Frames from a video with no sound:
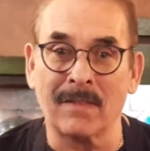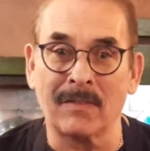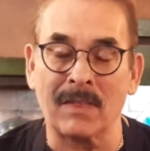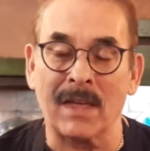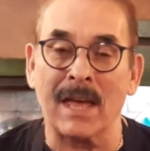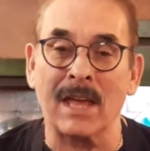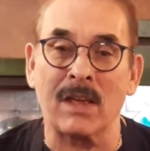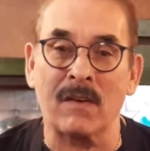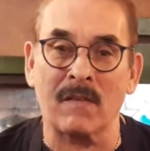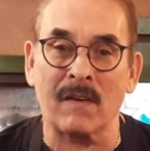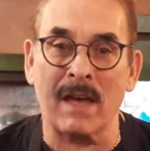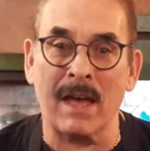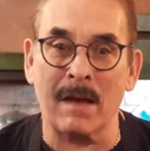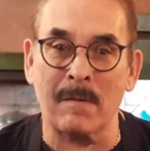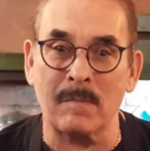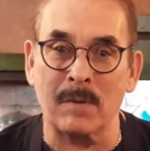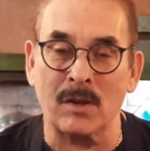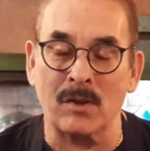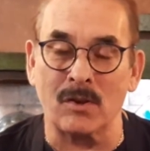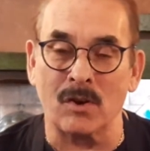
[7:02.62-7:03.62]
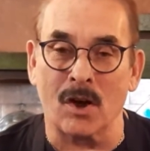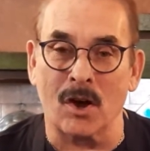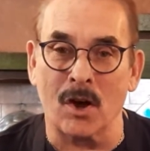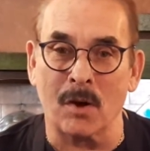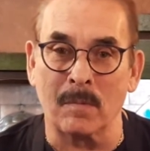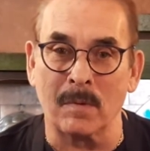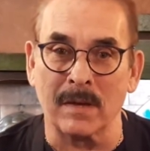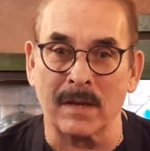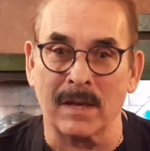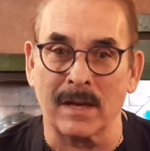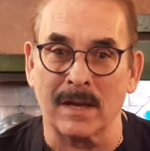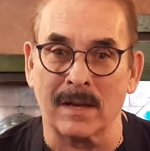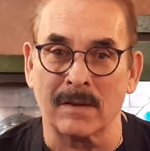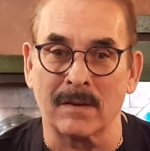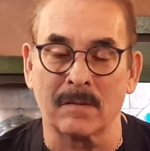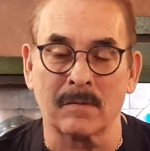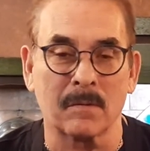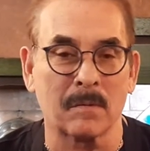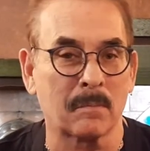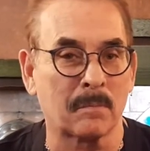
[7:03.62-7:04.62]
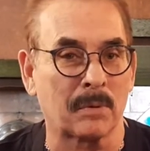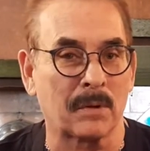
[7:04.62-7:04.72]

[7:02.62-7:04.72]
Thank you for having me in your home again.